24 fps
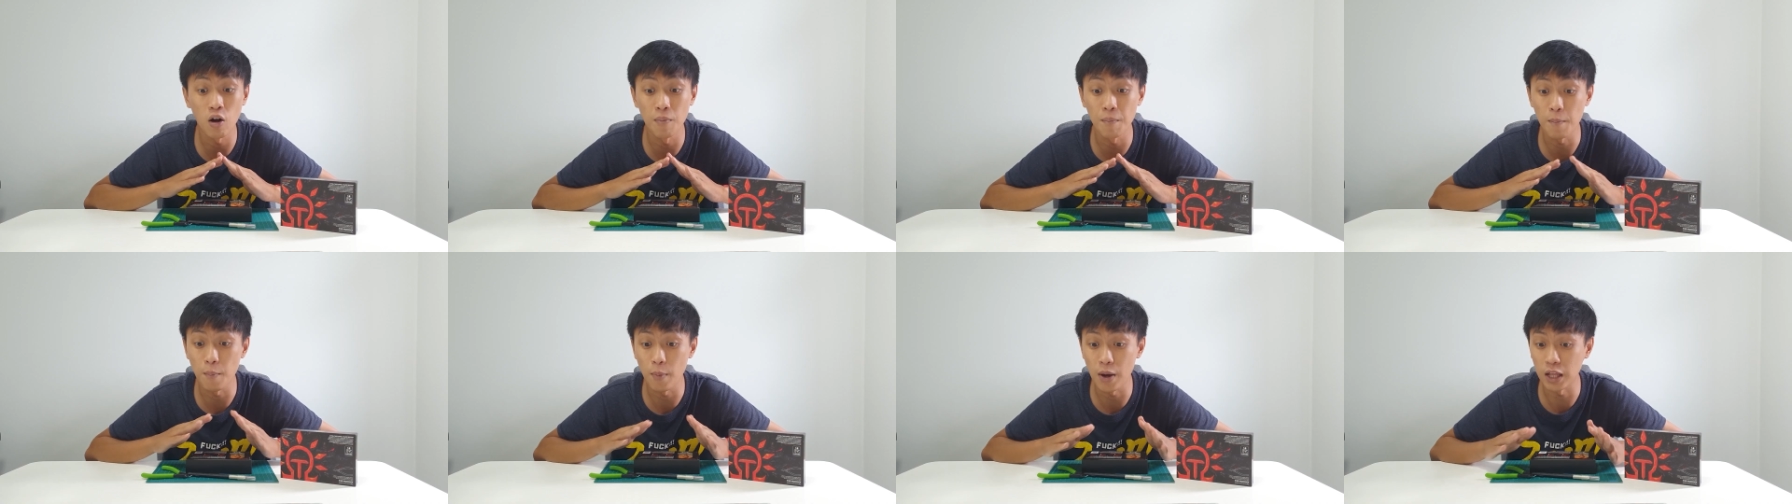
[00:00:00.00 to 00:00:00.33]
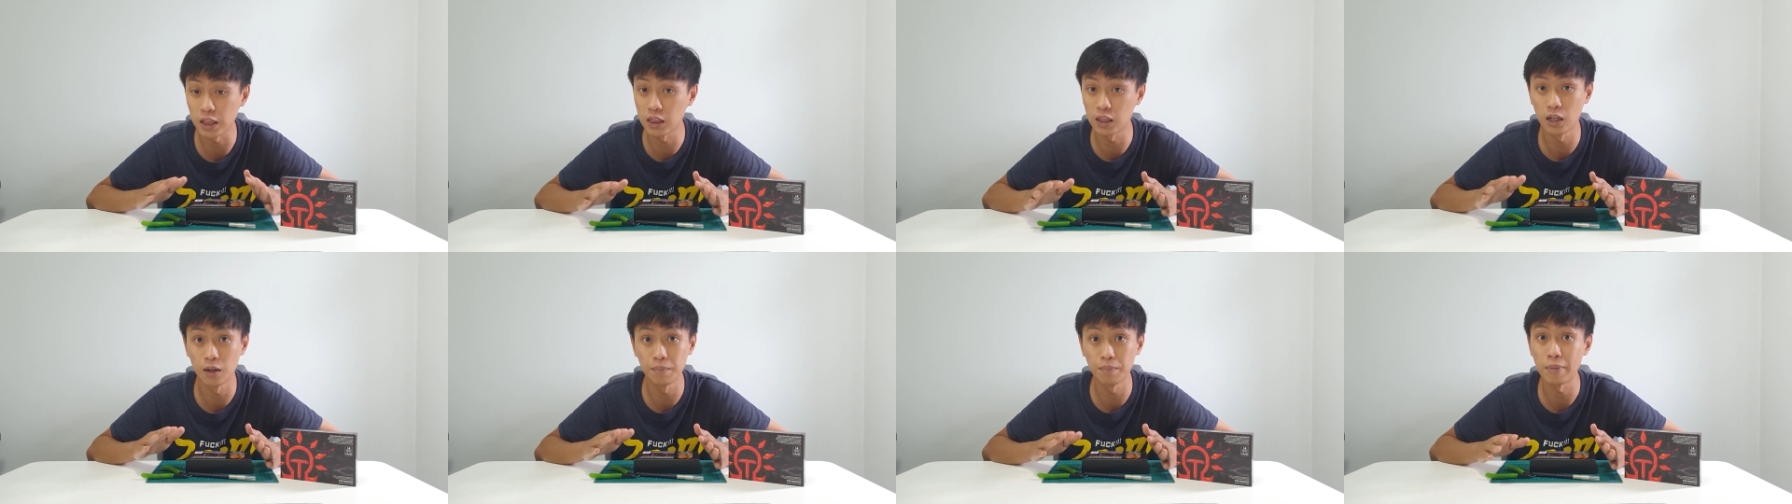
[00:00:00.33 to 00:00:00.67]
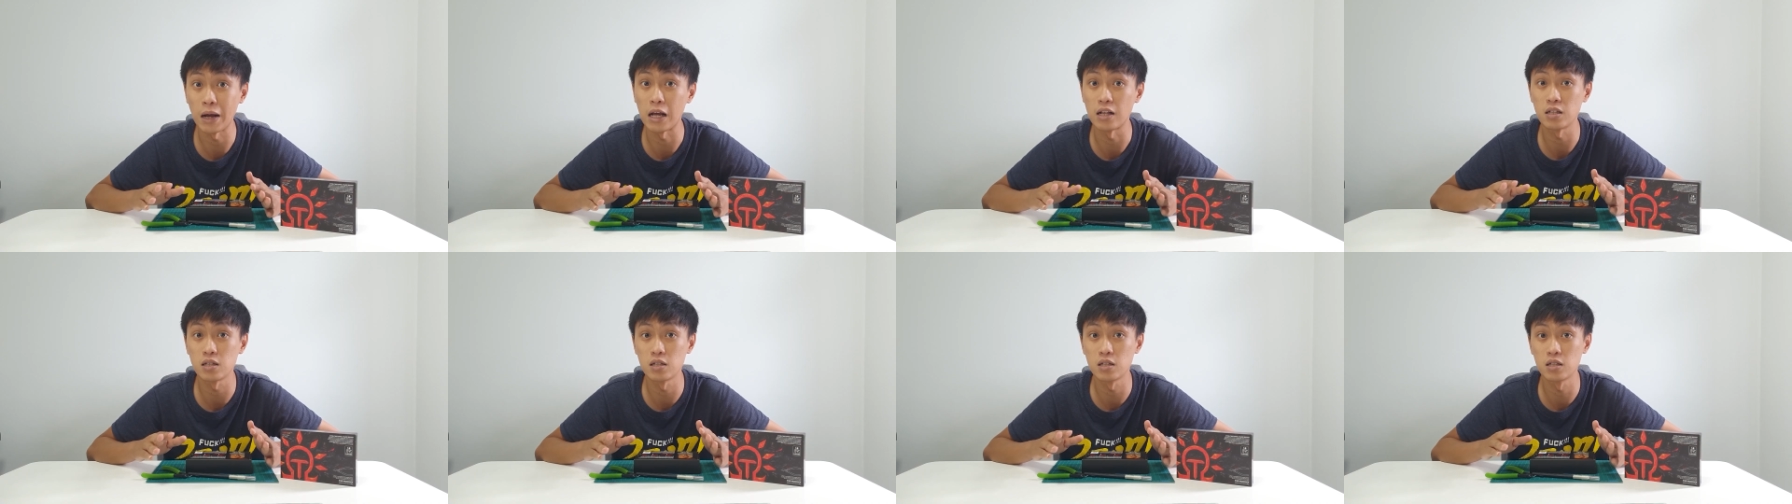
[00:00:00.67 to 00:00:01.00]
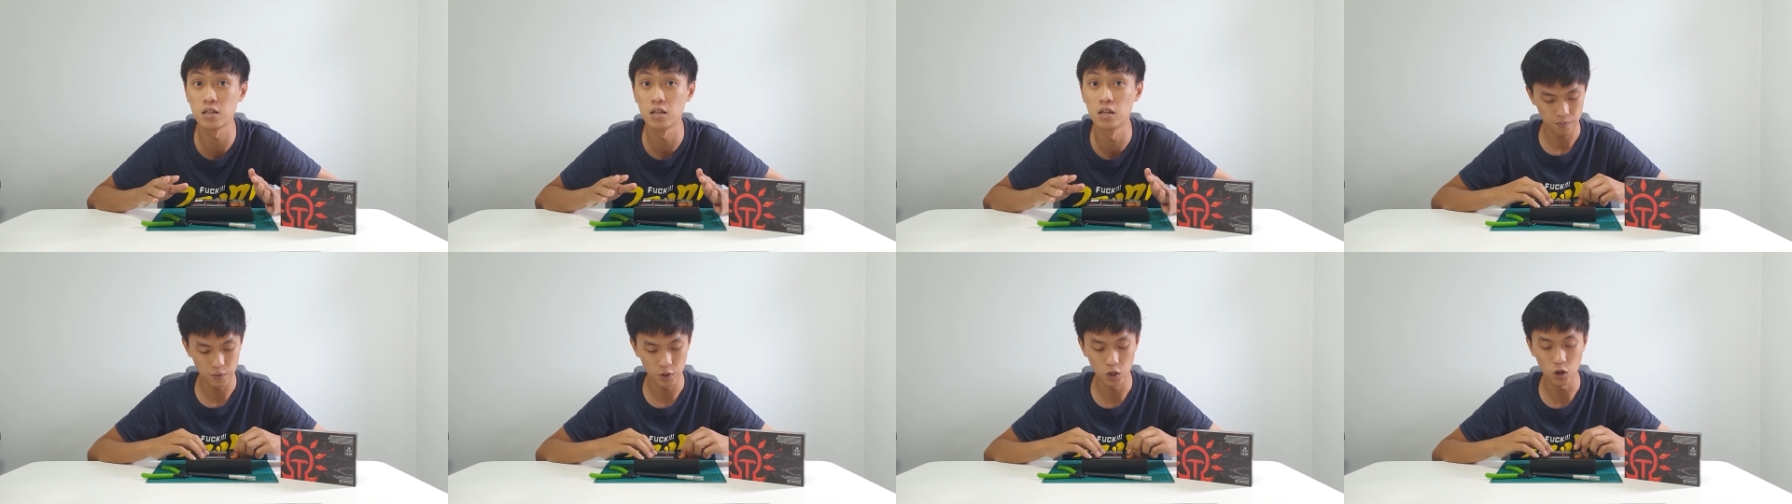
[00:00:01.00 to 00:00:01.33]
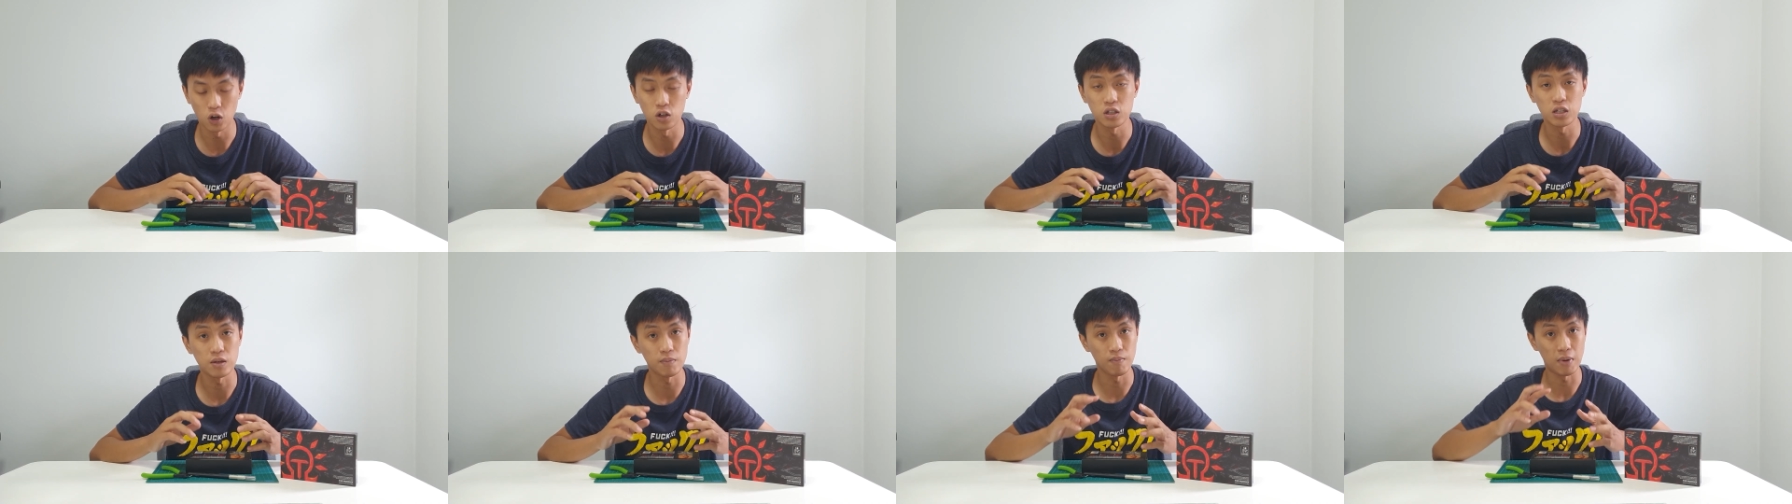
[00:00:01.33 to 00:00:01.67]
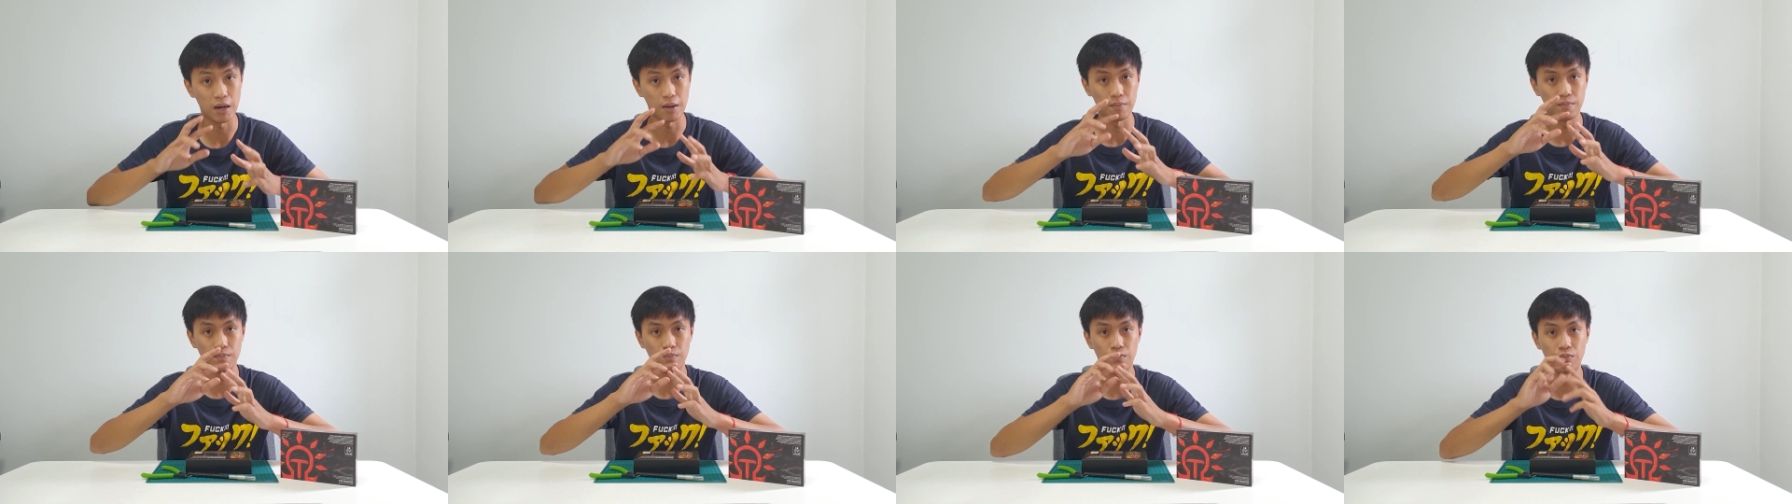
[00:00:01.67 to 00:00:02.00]
on metal parts because it
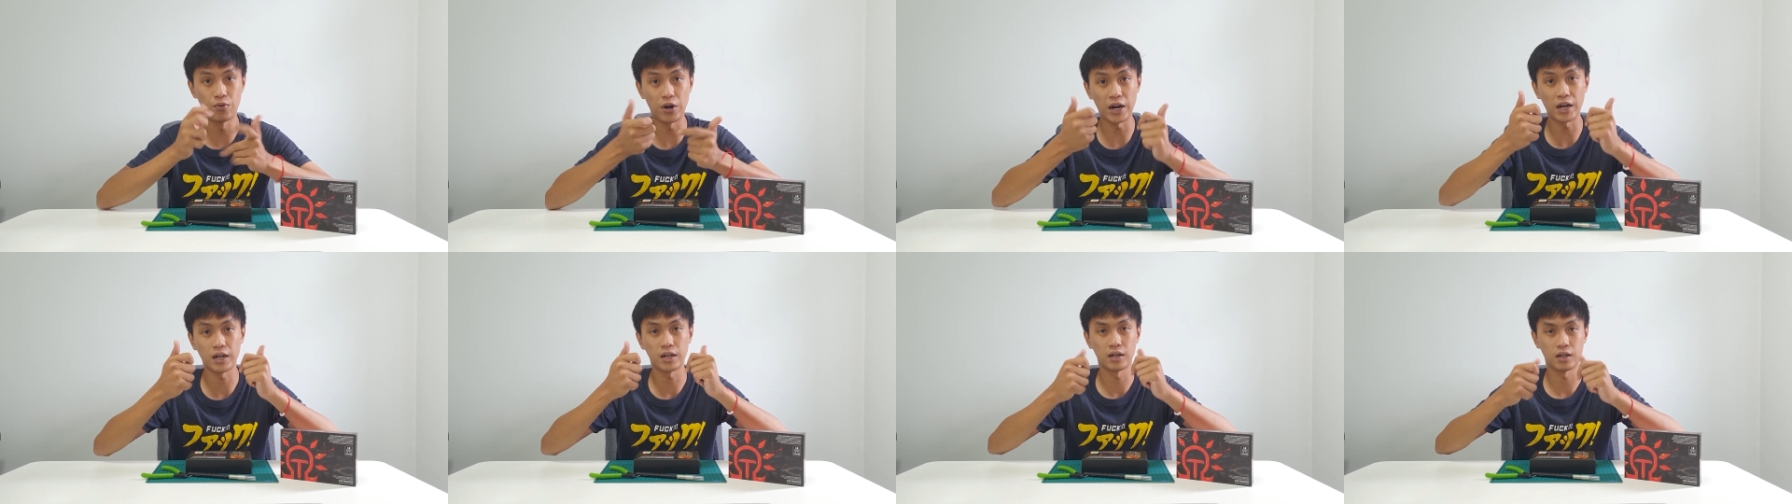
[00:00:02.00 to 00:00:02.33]
might break.